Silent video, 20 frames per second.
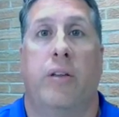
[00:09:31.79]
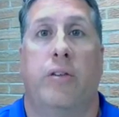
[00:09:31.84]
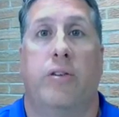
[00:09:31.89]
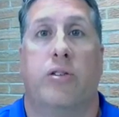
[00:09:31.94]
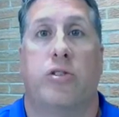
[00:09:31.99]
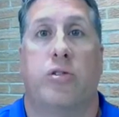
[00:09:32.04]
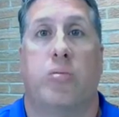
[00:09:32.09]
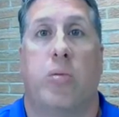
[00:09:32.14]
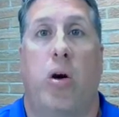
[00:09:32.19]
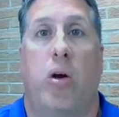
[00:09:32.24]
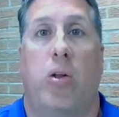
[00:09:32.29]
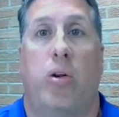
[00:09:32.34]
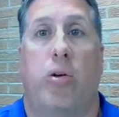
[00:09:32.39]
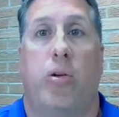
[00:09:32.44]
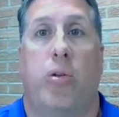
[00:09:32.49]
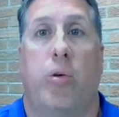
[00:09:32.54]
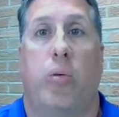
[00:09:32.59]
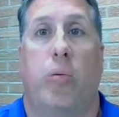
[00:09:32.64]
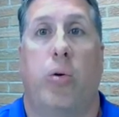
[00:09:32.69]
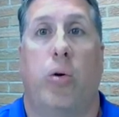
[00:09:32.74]
the
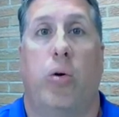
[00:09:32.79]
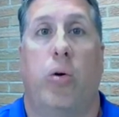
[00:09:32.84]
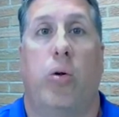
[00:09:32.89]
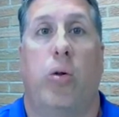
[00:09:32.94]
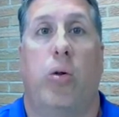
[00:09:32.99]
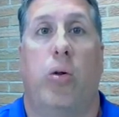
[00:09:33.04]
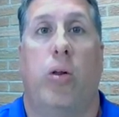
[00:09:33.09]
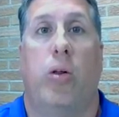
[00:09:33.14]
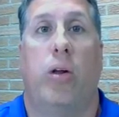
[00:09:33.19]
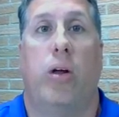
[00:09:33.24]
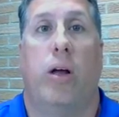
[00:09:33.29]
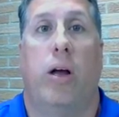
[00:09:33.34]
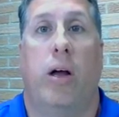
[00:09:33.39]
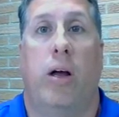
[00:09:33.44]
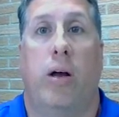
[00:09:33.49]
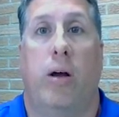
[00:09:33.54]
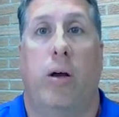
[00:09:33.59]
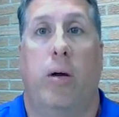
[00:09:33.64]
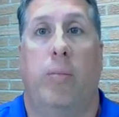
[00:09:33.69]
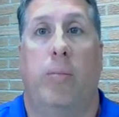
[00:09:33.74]
smaller the role
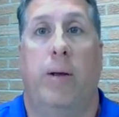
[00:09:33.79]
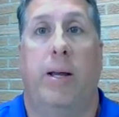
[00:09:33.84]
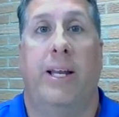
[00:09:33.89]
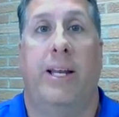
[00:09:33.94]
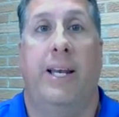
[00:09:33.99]
um,